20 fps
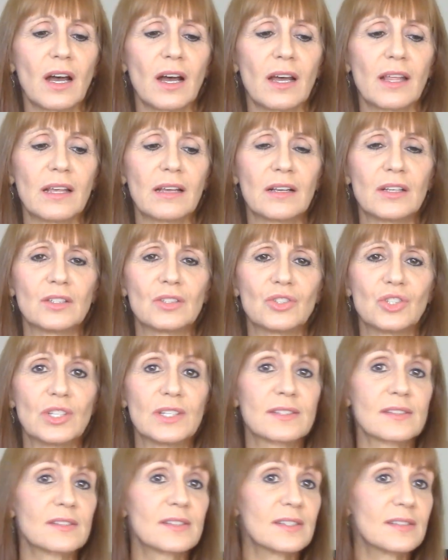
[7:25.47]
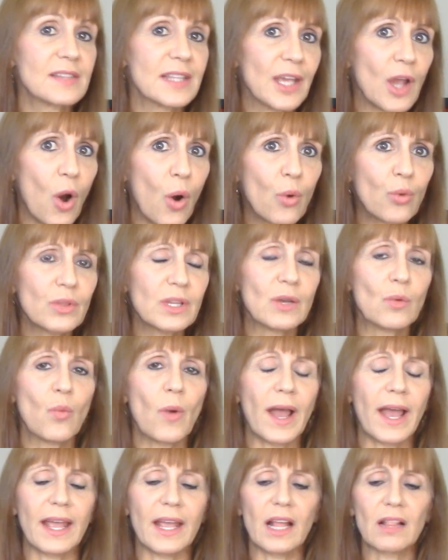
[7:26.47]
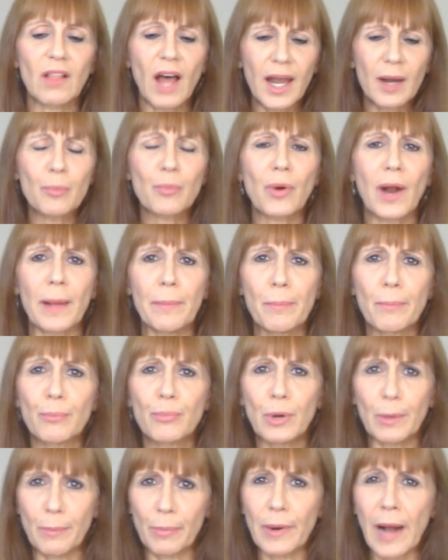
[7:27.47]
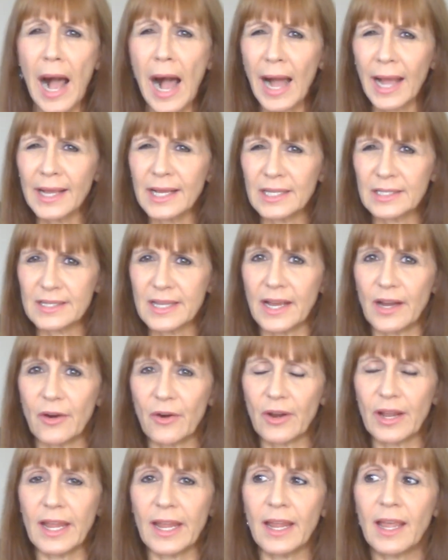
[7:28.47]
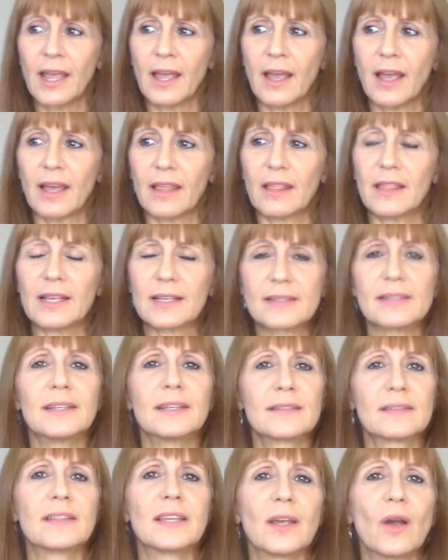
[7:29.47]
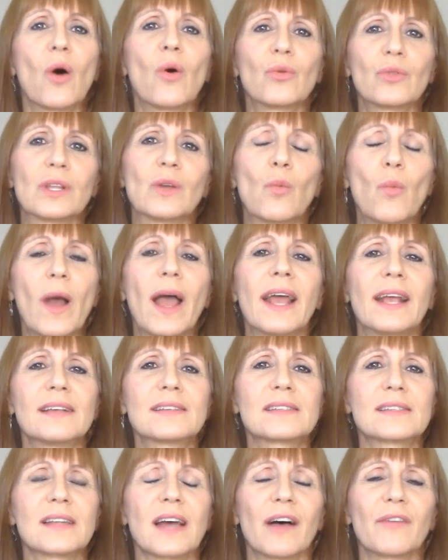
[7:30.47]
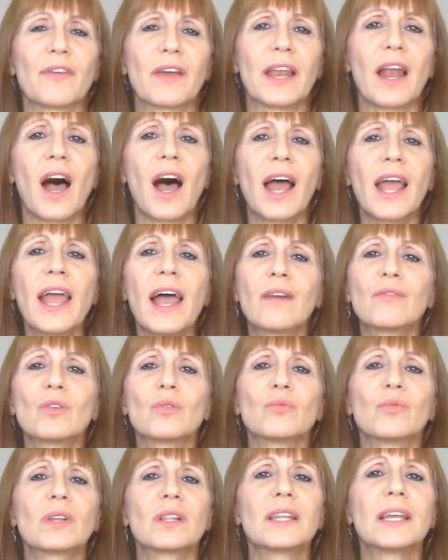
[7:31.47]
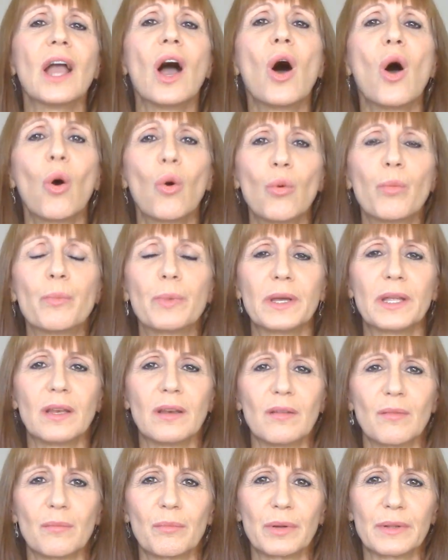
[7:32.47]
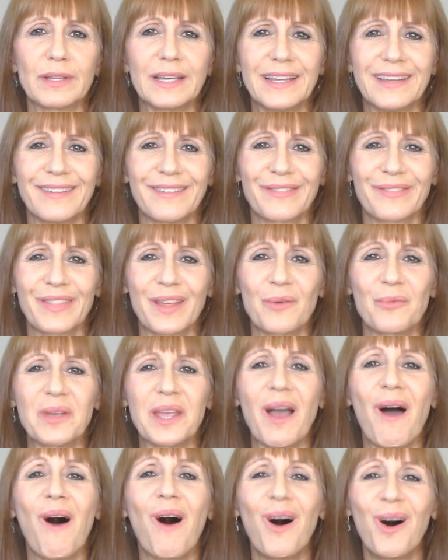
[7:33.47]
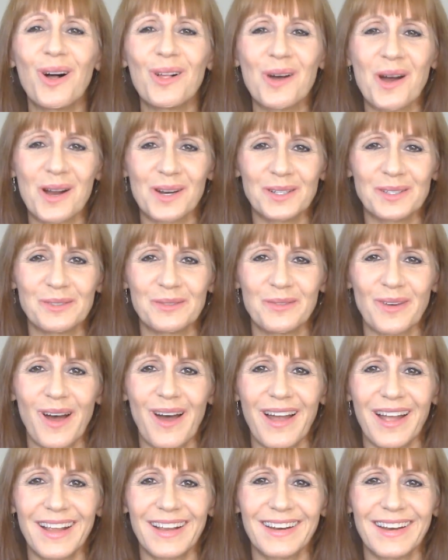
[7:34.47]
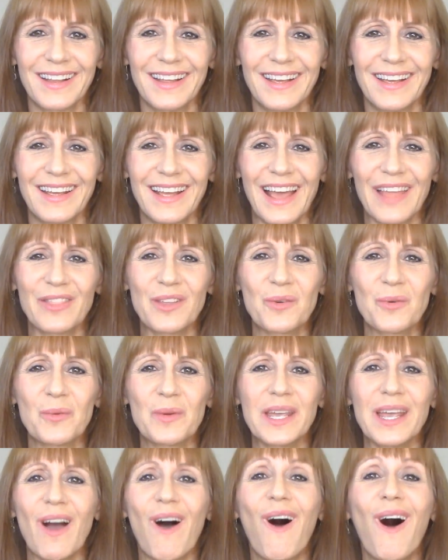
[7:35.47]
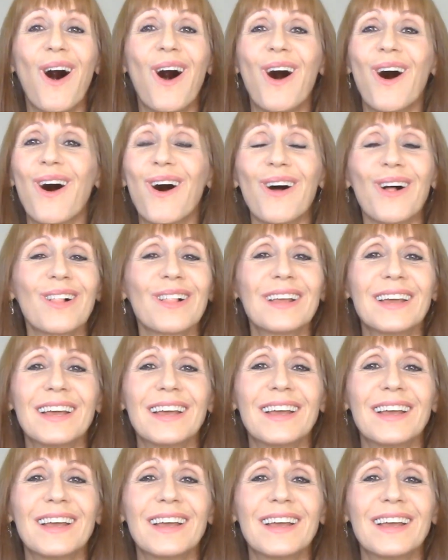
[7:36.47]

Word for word: Uh, Jesus is the only way. A lot of proprietary, this is the only way stuff. And I have a really open belief that we all are divine and that we all